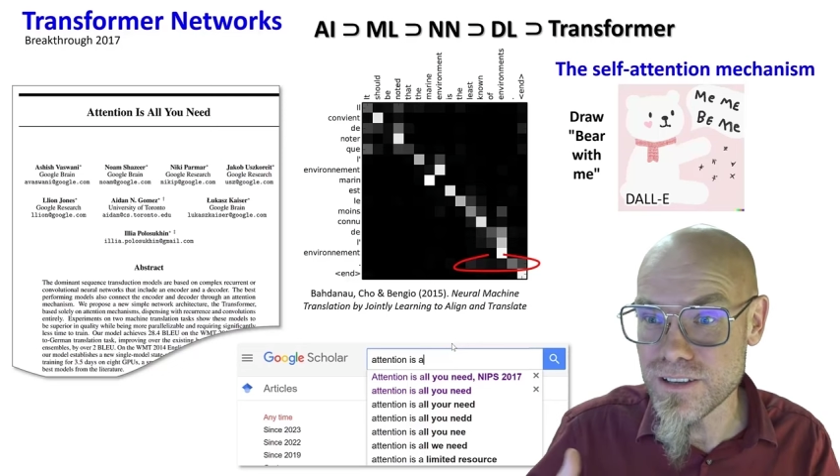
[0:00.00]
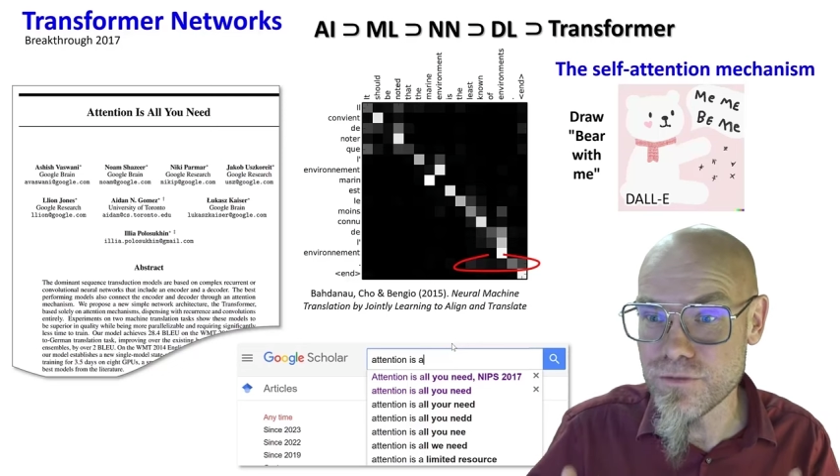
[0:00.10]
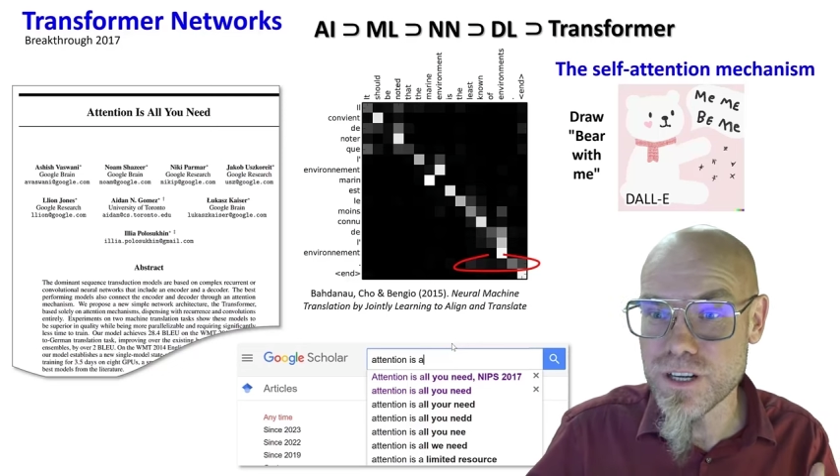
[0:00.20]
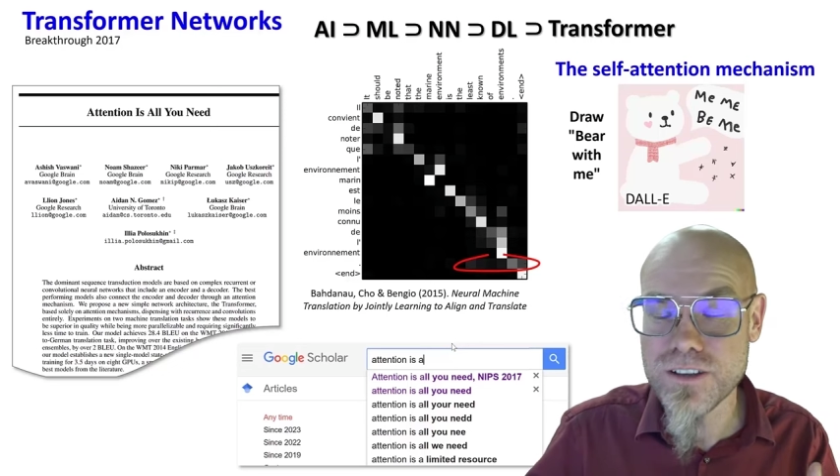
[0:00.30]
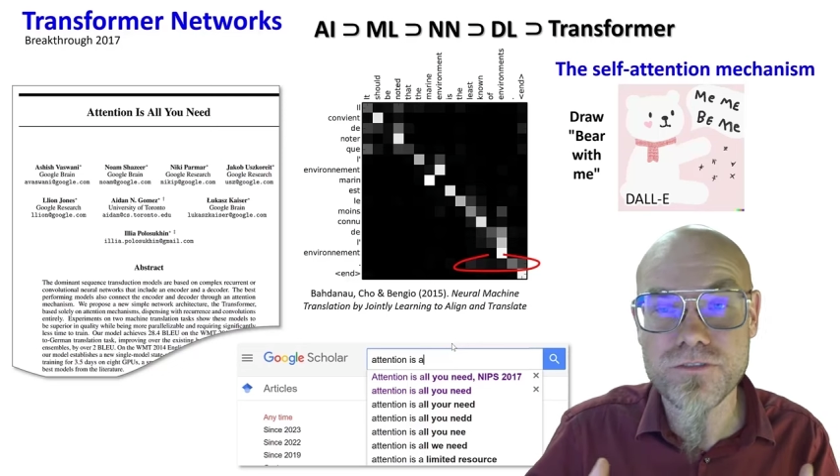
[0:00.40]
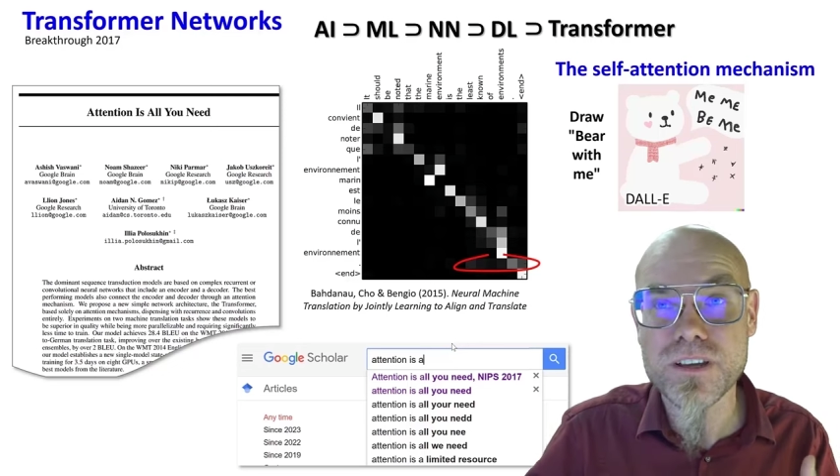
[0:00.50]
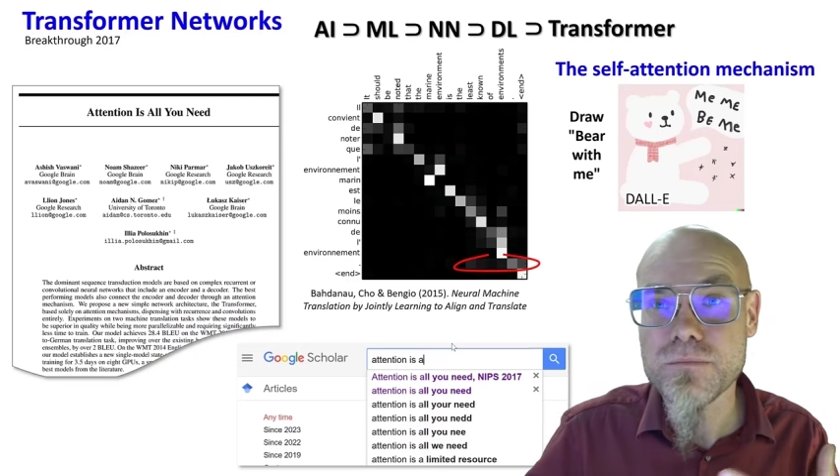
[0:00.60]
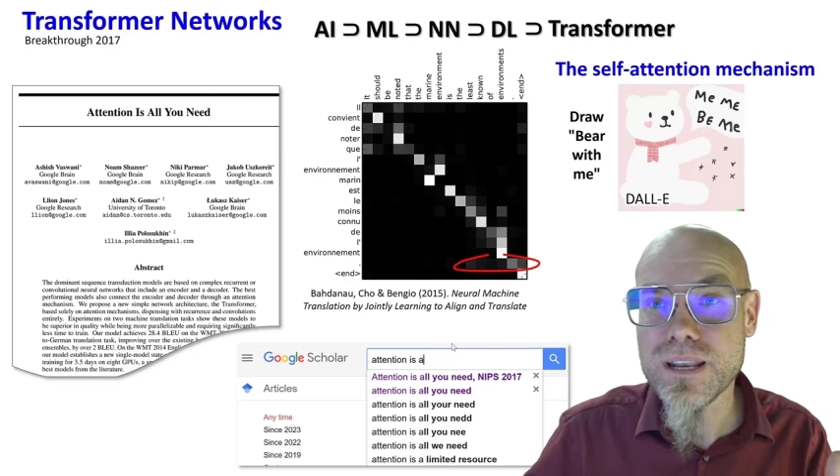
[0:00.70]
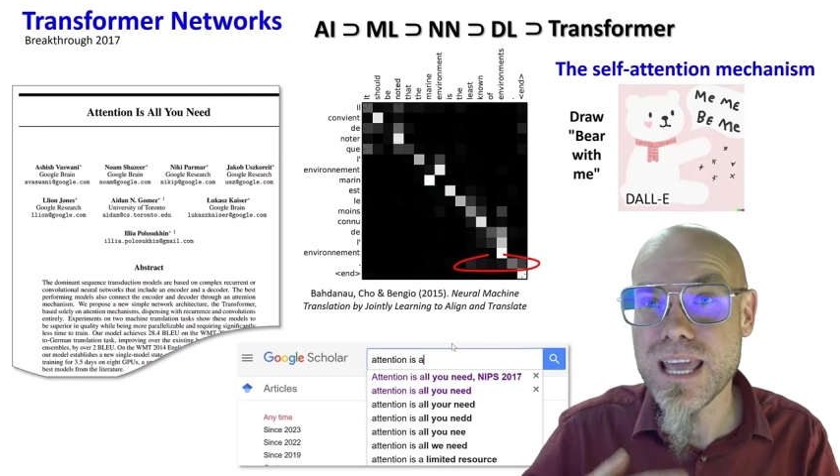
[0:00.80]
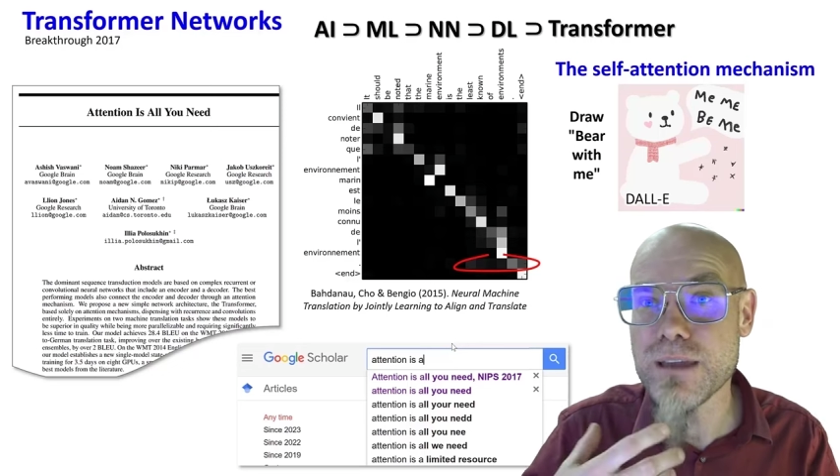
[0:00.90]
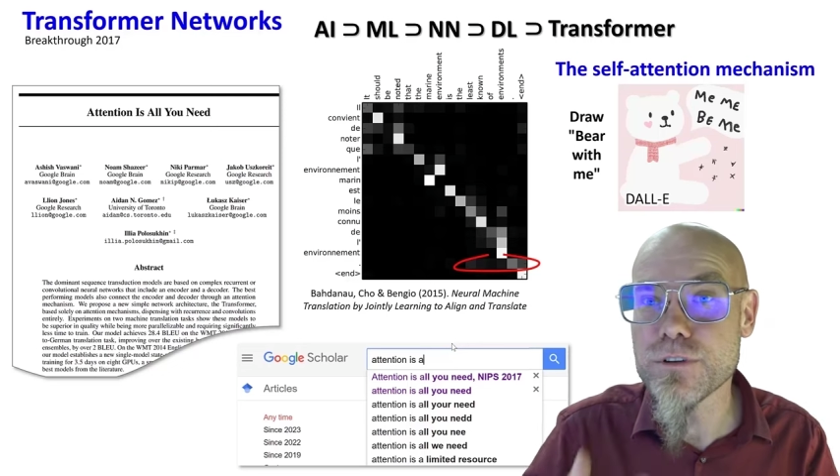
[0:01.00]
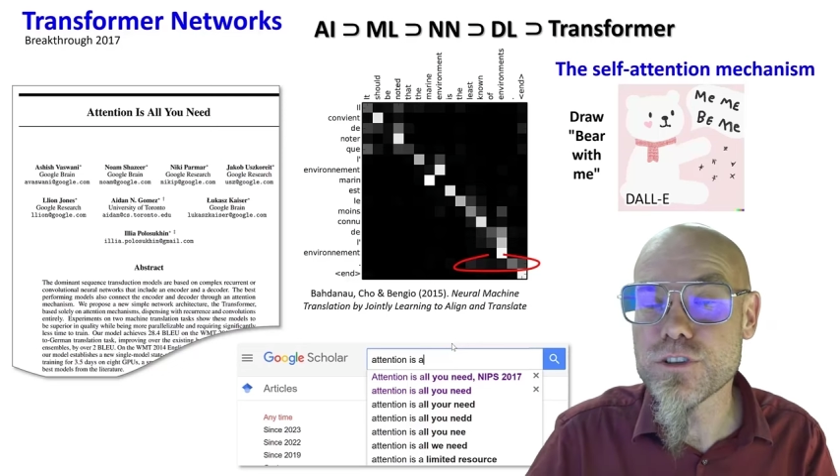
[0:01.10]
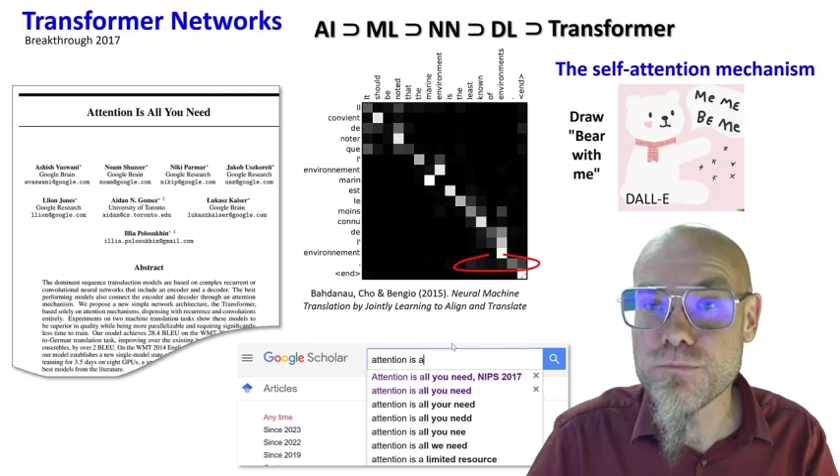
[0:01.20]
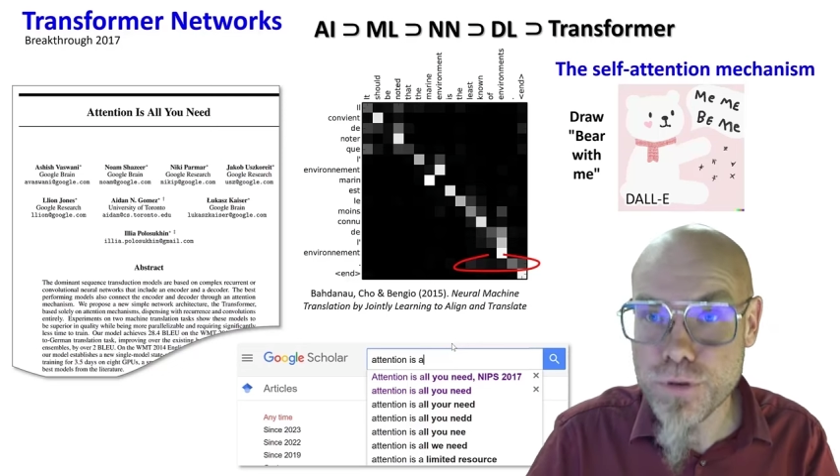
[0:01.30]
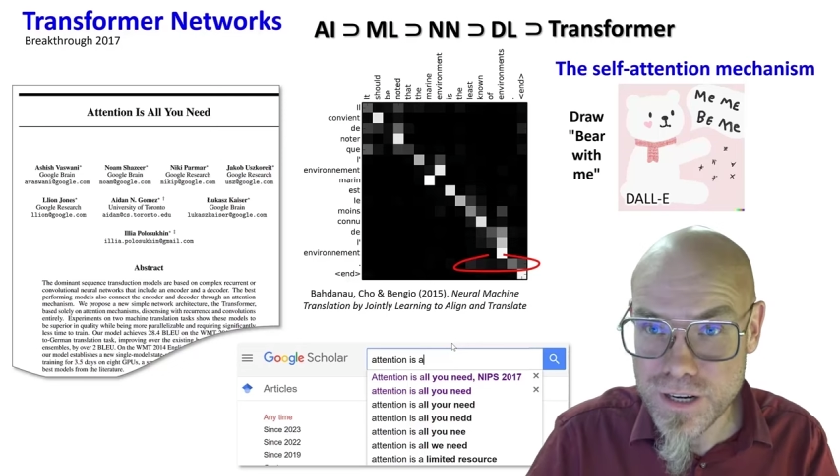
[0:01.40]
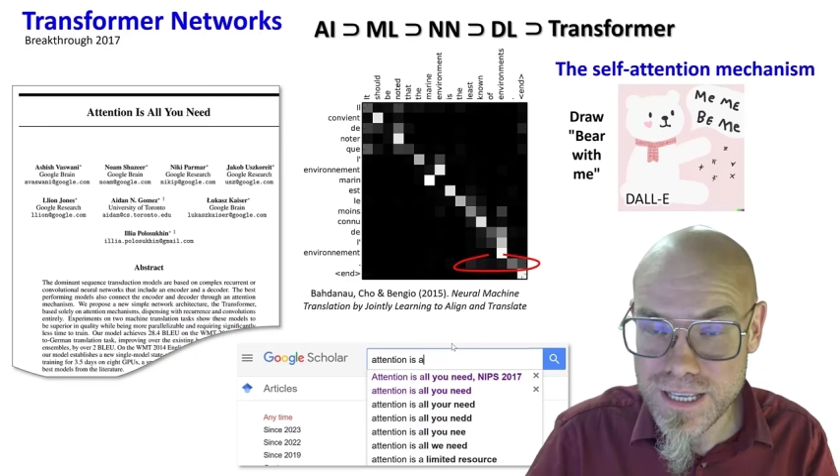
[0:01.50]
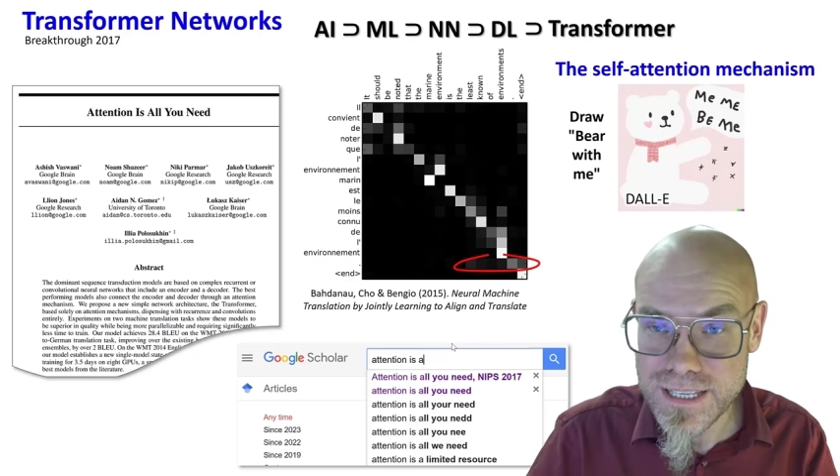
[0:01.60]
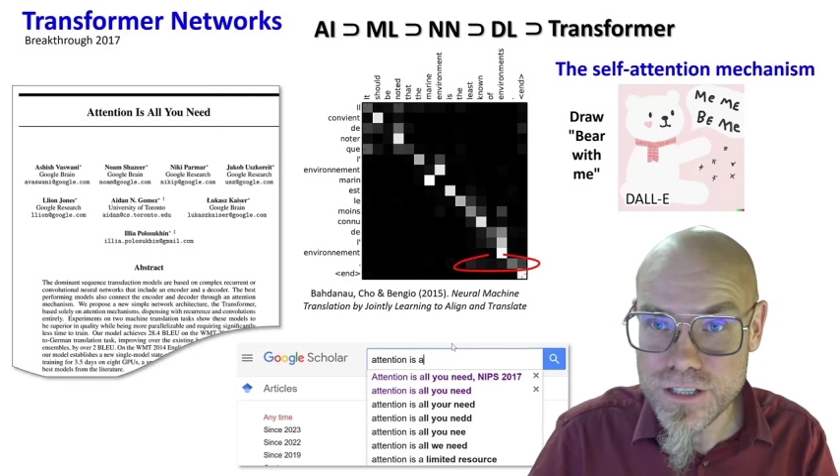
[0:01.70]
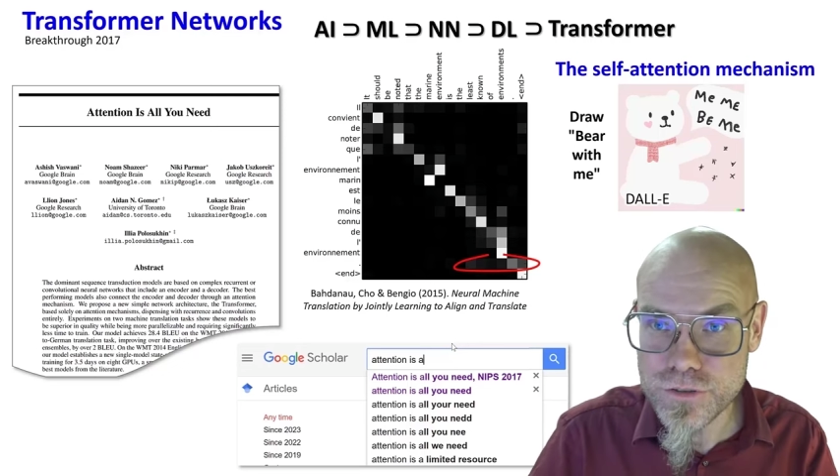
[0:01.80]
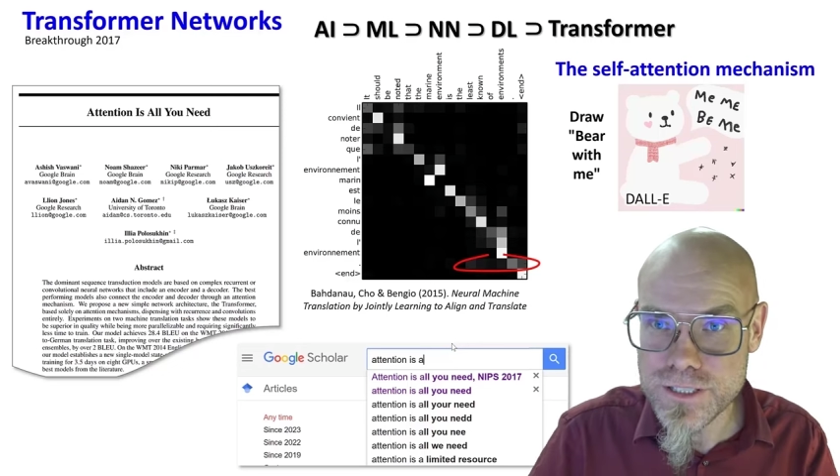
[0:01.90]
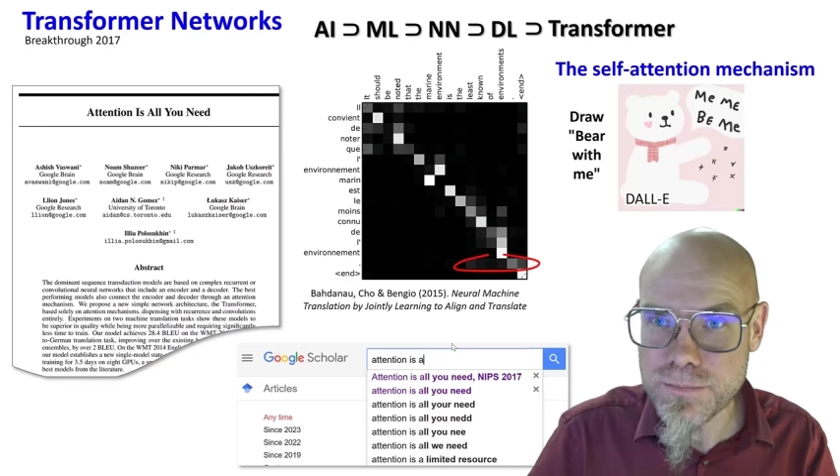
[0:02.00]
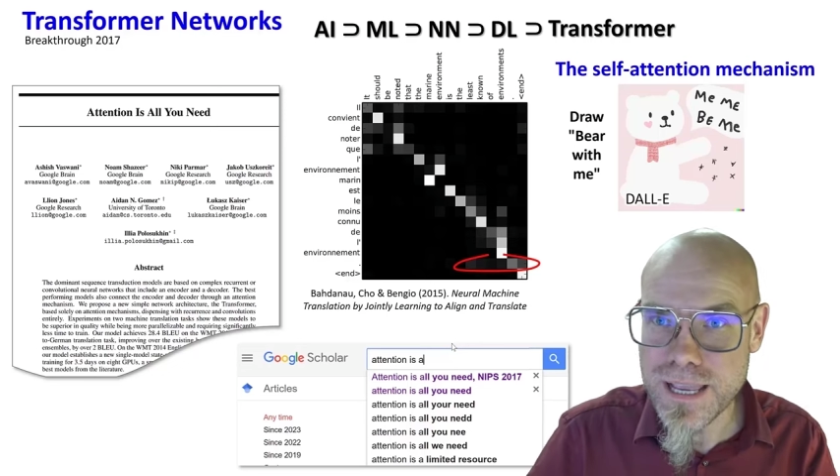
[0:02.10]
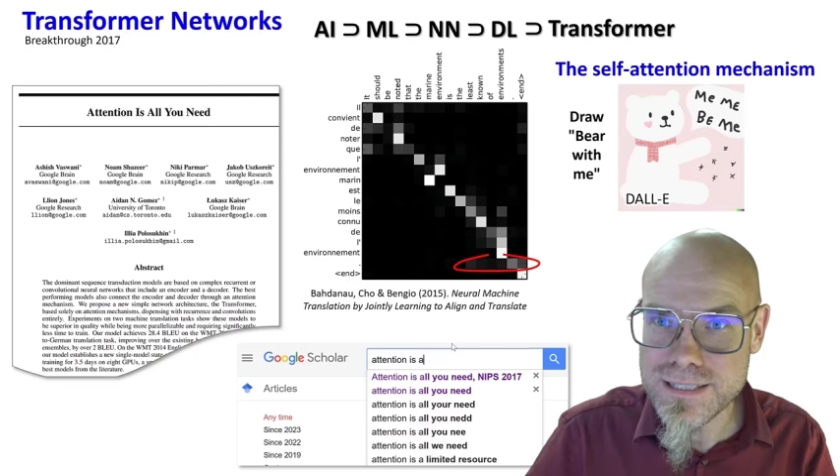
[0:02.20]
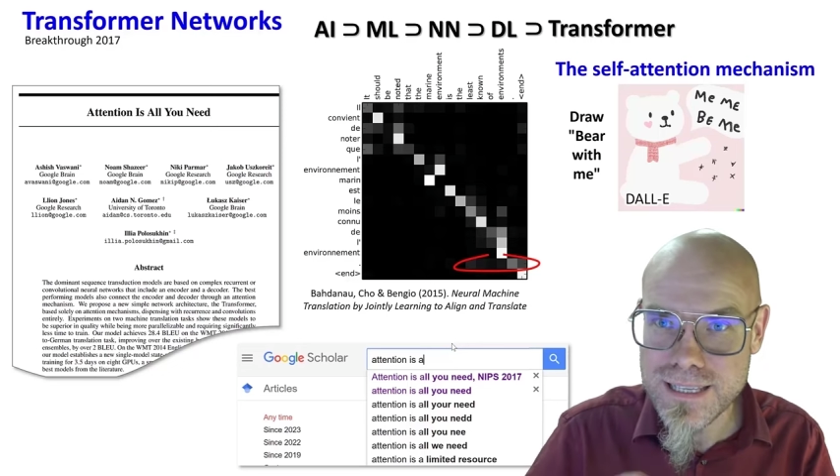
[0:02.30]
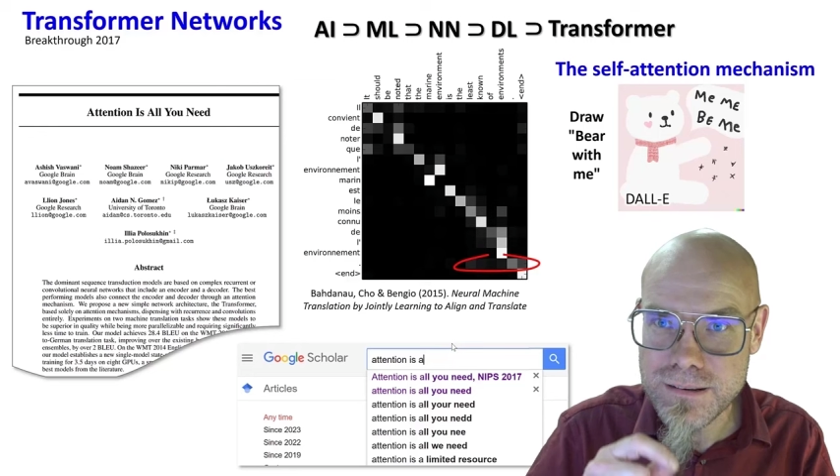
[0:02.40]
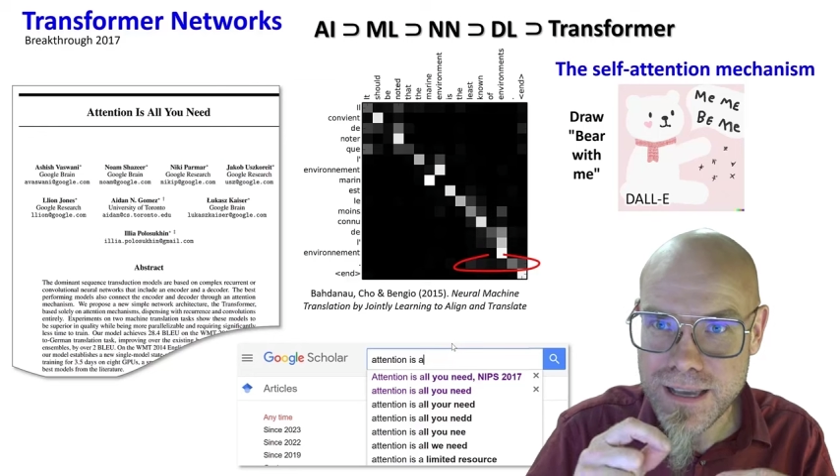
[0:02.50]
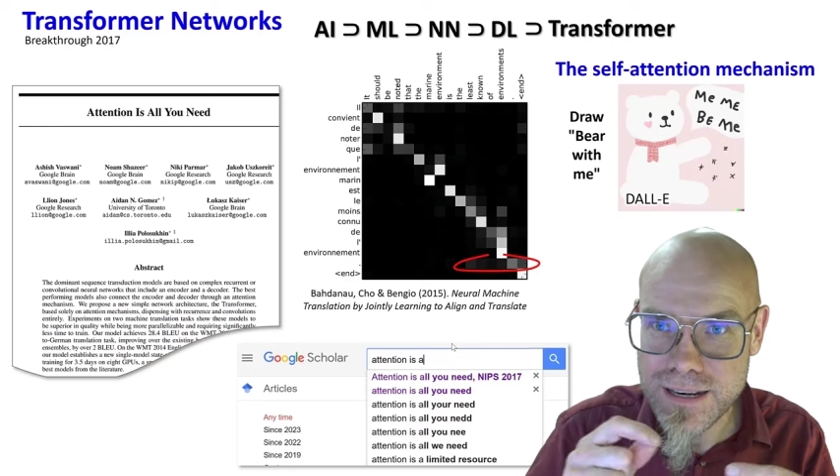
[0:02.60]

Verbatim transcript: it would have been able to put it into its place and